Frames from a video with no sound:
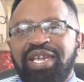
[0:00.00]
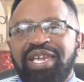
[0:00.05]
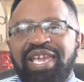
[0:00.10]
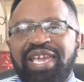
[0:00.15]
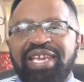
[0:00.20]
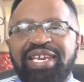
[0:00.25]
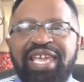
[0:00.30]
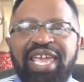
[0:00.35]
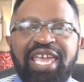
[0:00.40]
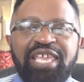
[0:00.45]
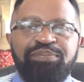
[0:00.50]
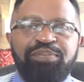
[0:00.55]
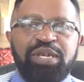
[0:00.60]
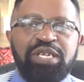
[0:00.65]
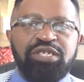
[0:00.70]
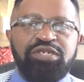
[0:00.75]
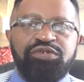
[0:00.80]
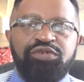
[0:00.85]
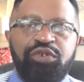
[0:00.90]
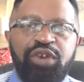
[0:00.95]
it has
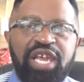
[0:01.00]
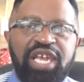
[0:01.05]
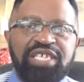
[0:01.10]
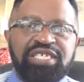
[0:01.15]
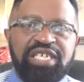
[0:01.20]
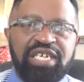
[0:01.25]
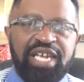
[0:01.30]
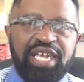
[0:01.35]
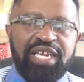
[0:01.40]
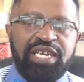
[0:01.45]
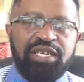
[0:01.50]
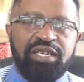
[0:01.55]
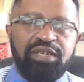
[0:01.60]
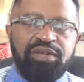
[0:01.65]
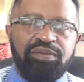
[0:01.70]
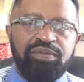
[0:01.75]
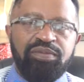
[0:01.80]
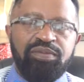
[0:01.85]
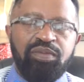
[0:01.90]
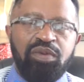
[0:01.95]
been translated
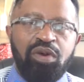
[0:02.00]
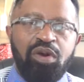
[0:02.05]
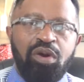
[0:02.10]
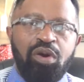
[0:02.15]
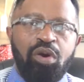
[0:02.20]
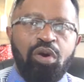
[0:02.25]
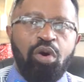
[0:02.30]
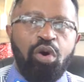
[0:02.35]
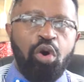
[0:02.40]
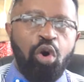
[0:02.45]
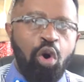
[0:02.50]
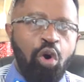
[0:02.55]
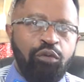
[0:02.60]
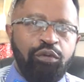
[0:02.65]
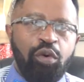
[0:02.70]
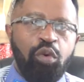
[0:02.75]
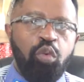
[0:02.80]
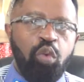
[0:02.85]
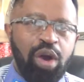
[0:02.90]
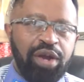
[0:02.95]

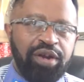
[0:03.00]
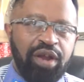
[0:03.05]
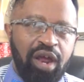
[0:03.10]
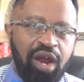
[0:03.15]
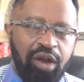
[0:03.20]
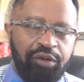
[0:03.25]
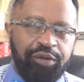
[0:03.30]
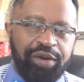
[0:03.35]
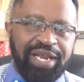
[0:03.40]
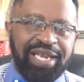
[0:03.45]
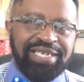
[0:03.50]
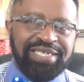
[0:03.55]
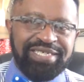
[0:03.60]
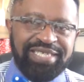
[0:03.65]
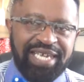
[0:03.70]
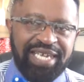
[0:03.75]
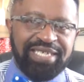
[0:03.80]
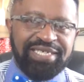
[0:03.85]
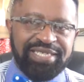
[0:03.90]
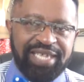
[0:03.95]
over
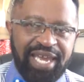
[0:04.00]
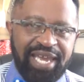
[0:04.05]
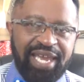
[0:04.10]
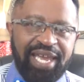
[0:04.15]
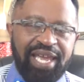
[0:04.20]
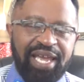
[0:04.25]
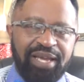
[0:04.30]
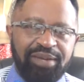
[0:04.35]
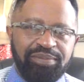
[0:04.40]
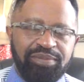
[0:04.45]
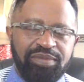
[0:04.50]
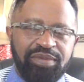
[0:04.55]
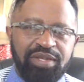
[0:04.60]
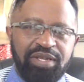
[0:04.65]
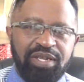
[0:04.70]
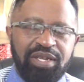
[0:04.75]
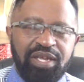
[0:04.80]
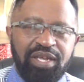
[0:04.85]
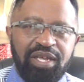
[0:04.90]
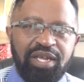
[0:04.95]
110 times.
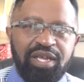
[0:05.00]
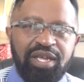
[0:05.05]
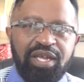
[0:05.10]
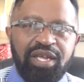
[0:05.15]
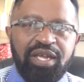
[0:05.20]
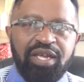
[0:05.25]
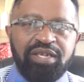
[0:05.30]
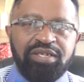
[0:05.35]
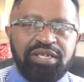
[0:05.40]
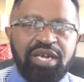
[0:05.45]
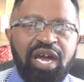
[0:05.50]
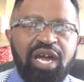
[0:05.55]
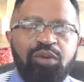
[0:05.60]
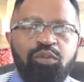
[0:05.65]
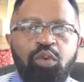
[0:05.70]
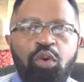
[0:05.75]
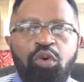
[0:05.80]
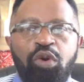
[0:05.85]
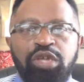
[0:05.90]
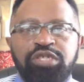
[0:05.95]
God
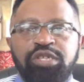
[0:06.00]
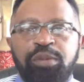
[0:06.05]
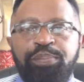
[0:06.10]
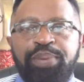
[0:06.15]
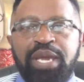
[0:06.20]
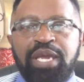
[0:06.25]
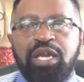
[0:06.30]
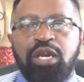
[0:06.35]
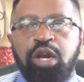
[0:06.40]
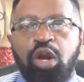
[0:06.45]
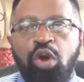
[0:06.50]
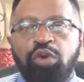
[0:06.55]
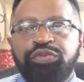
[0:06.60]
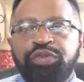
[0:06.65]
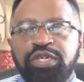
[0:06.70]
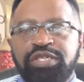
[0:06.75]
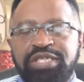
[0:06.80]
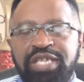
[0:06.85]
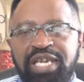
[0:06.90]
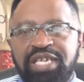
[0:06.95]
wants us to pay close
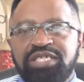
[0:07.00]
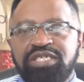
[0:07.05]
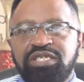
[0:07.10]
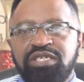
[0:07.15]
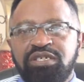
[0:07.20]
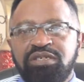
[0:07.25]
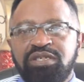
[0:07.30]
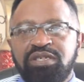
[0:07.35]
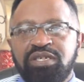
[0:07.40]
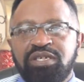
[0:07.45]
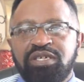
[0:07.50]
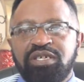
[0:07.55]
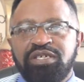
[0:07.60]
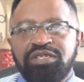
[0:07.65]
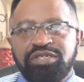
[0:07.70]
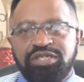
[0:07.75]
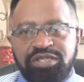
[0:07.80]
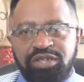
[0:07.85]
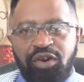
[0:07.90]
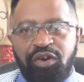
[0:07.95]
attention
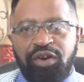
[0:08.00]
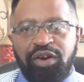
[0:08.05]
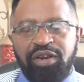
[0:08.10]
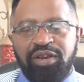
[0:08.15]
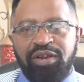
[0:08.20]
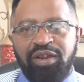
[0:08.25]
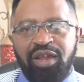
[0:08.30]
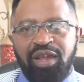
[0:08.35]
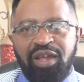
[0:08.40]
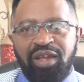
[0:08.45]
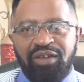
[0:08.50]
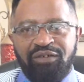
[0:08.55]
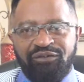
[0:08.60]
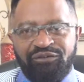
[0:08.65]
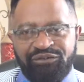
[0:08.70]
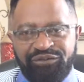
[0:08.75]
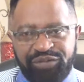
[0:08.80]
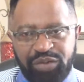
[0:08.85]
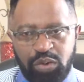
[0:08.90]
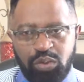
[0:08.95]
concerning
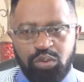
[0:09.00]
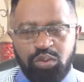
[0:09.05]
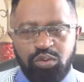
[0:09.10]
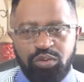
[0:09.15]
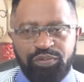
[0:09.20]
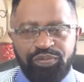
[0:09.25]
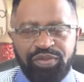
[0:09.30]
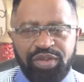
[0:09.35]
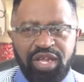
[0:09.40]
food.